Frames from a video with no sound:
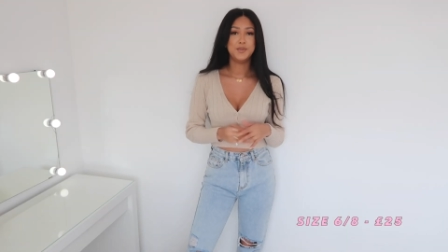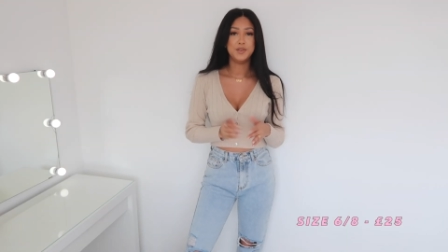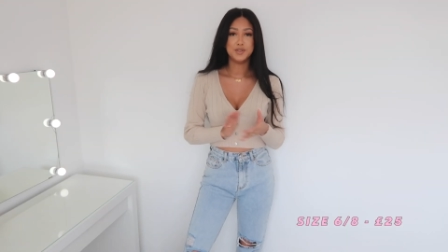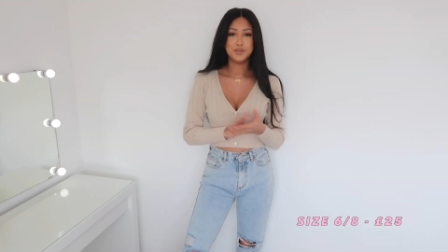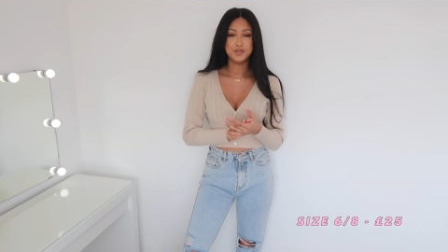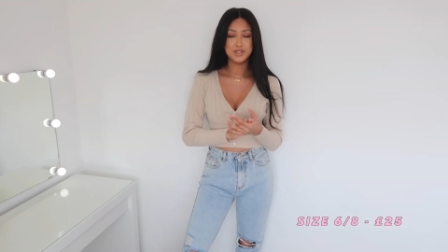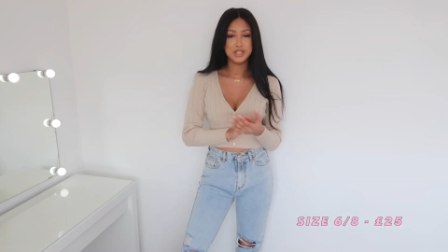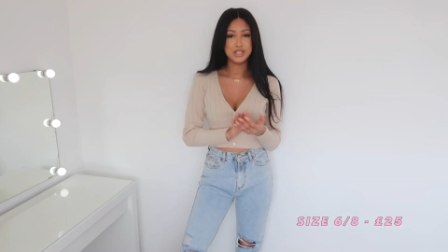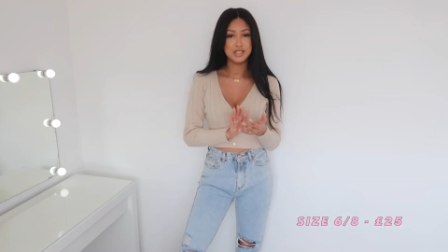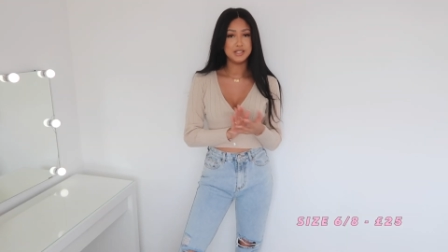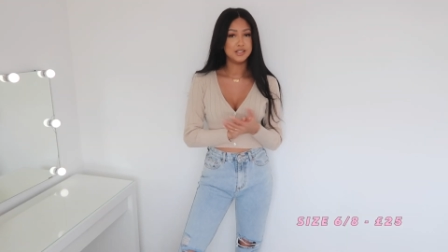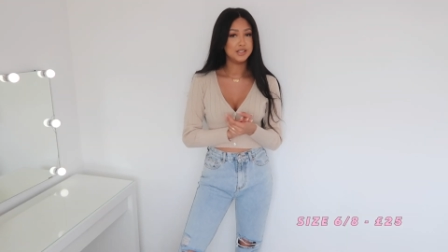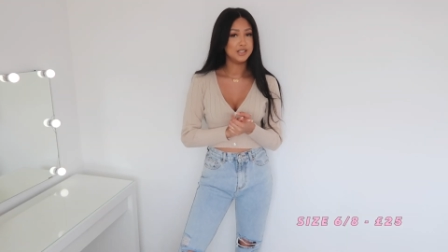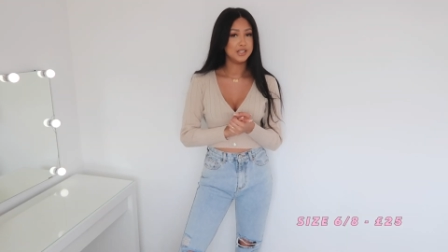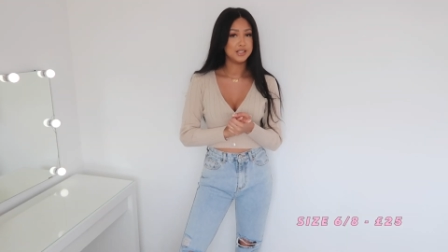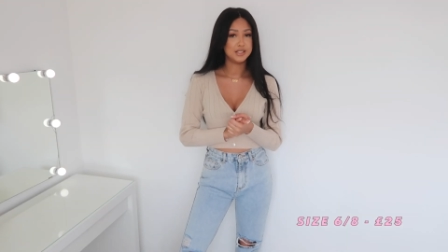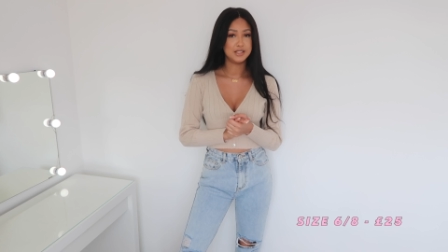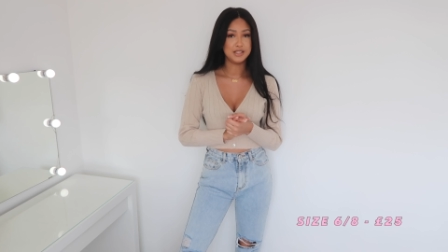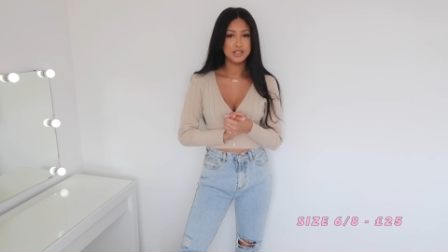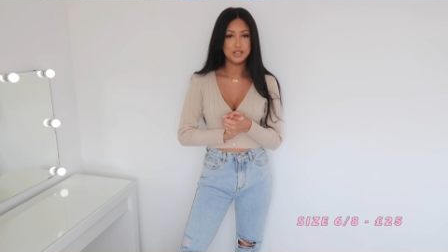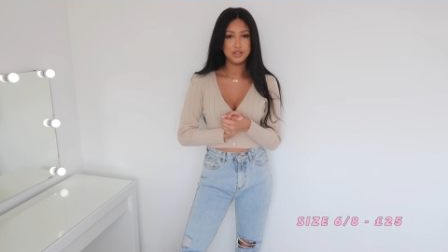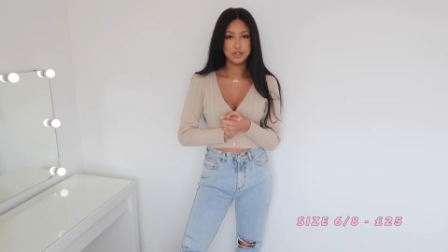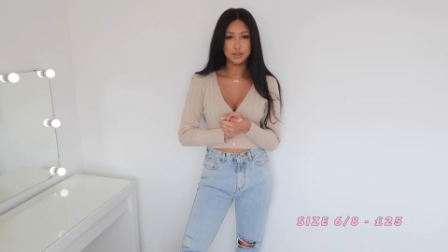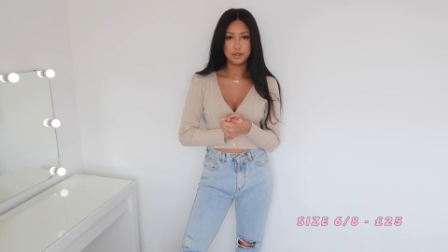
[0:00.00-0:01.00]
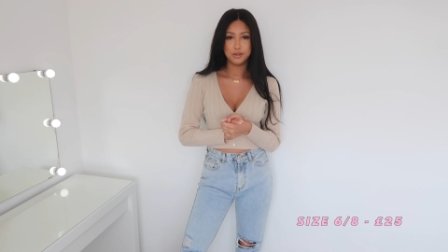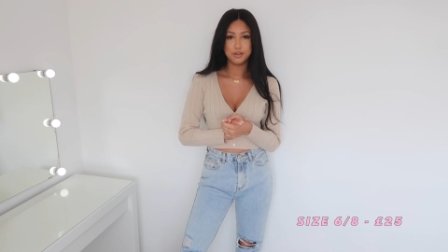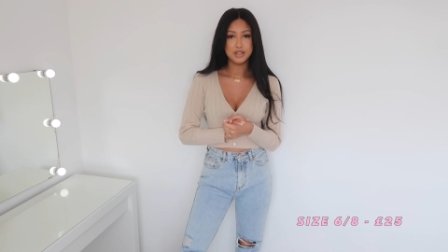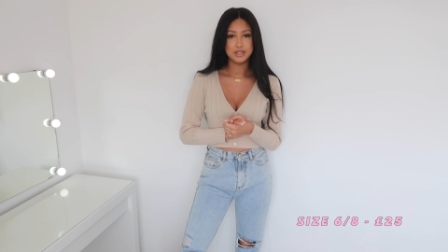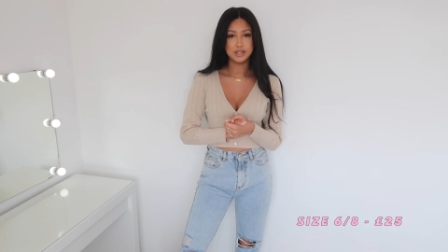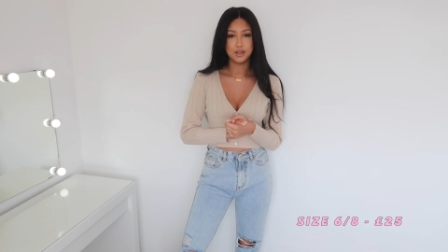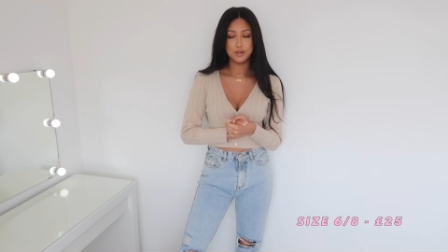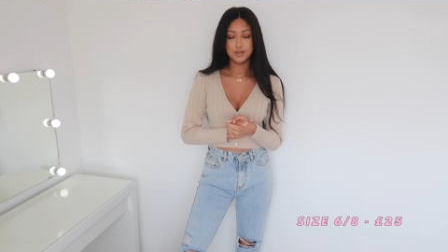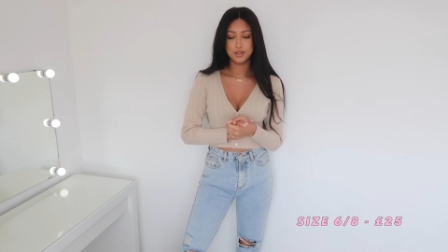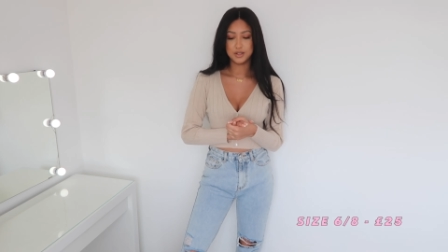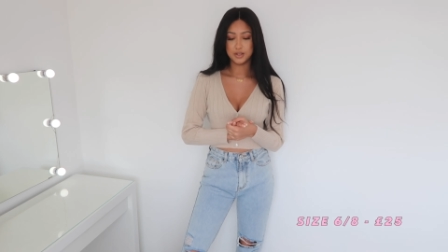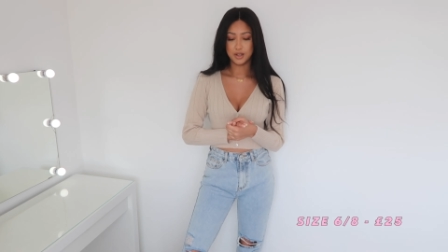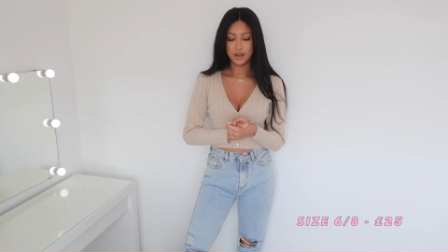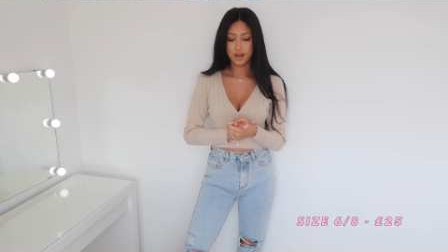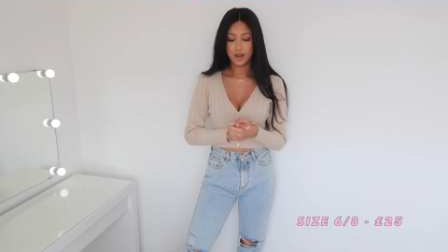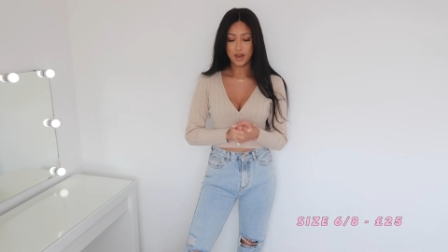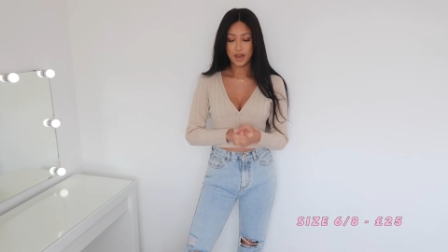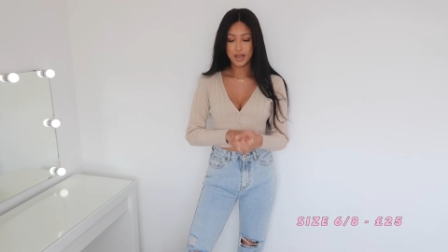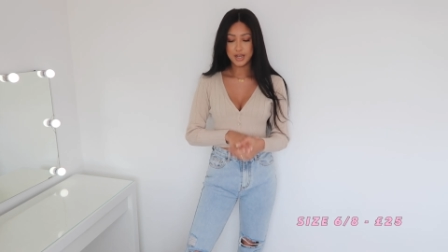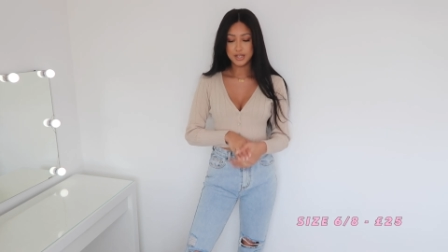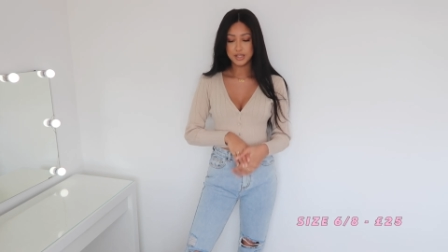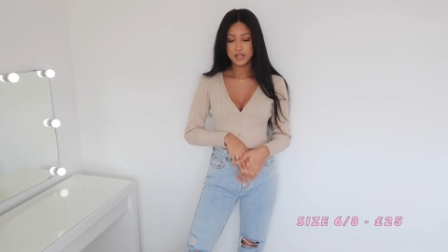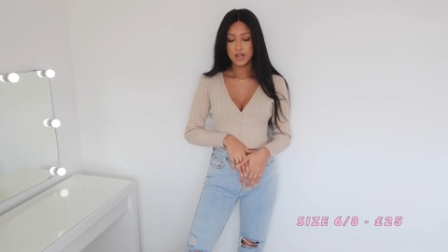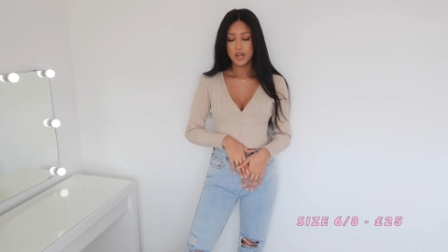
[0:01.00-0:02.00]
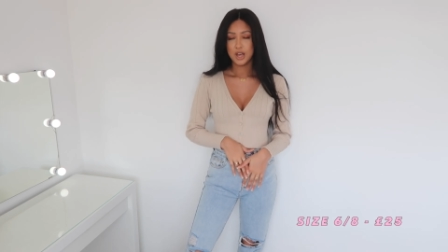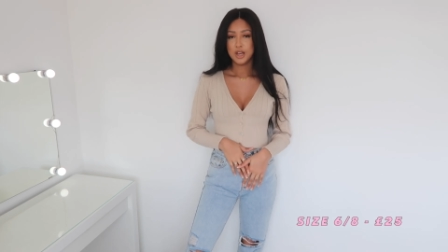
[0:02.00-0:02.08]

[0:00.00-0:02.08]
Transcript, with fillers: 15, 16 degrees outside,